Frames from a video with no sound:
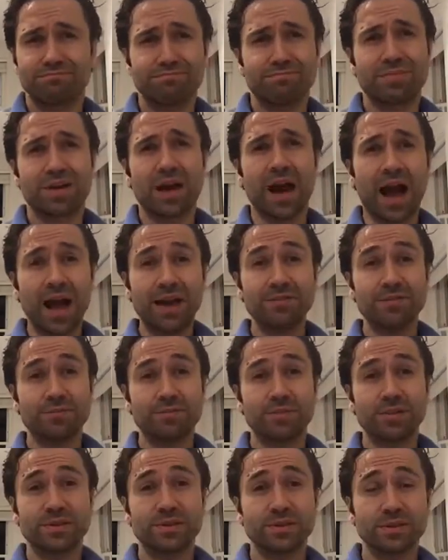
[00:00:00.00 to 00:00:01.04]
kind of
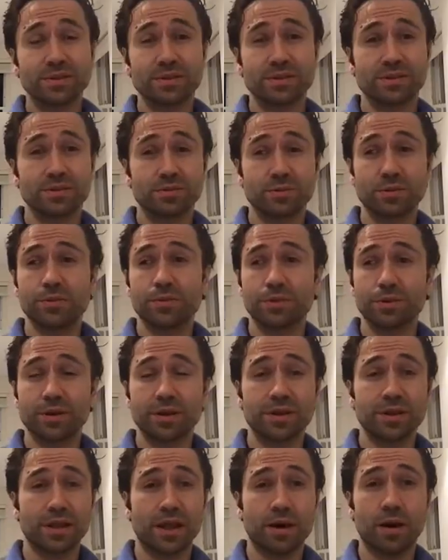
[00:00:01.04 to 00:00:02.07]
businesses that we were
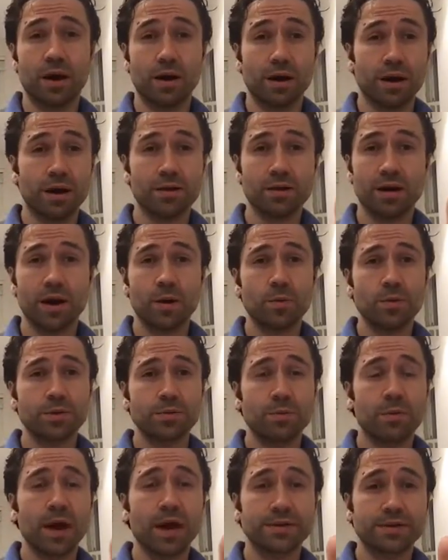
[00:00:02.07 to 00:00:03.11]
thinking like, I, I
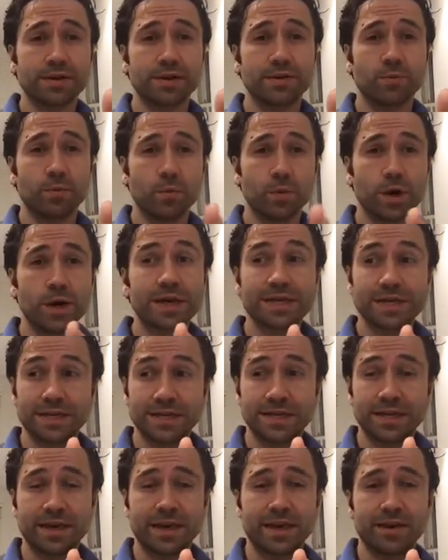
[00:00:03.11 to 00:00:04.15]
wouldn't mind going working
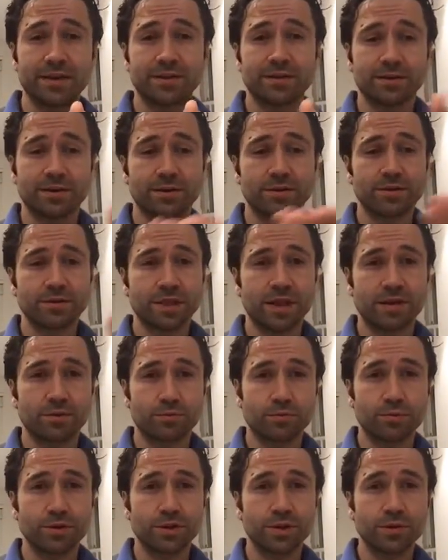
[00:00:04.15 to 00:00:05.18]
here, you know, it's like
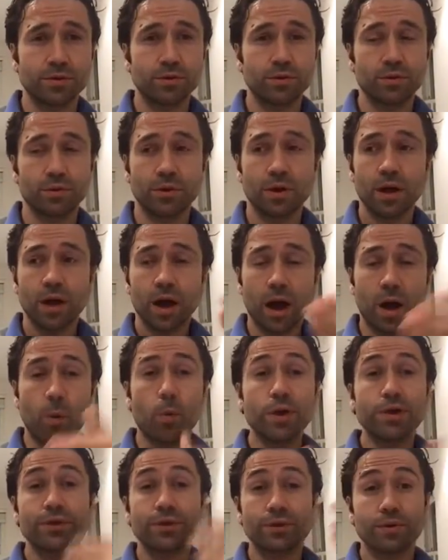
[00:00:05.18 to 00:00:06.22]
really cool. And
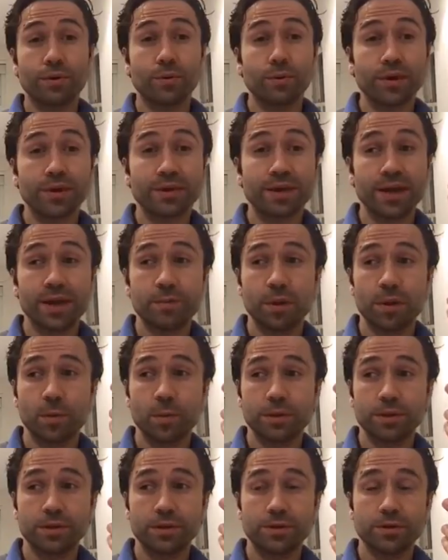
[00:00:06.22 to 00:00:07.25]
we thought we came up
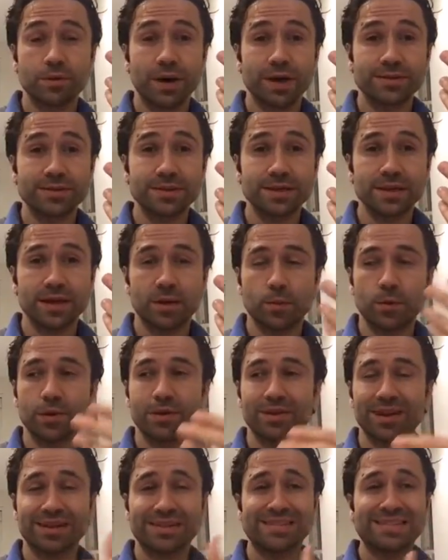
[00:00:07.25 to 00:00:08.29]
with a new idea.
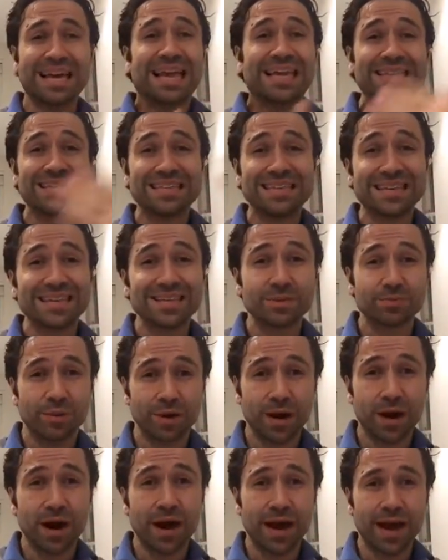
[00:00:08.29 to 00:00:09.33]
We're like ten years
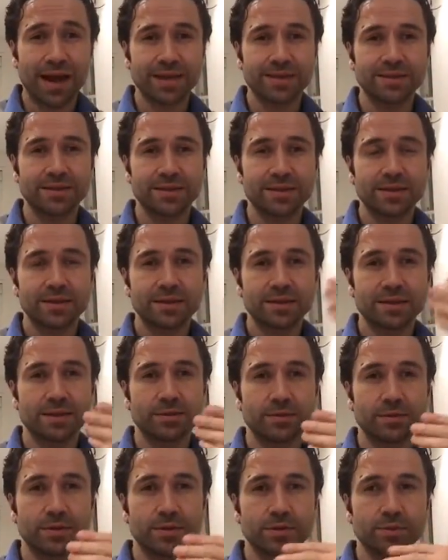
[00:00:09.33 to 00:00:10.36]
behind some
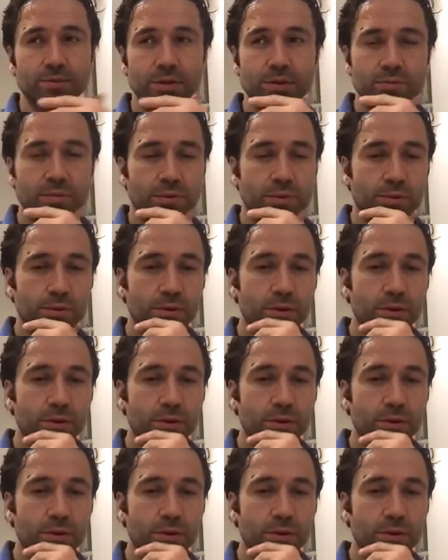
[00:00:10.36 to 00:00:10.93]
of these people.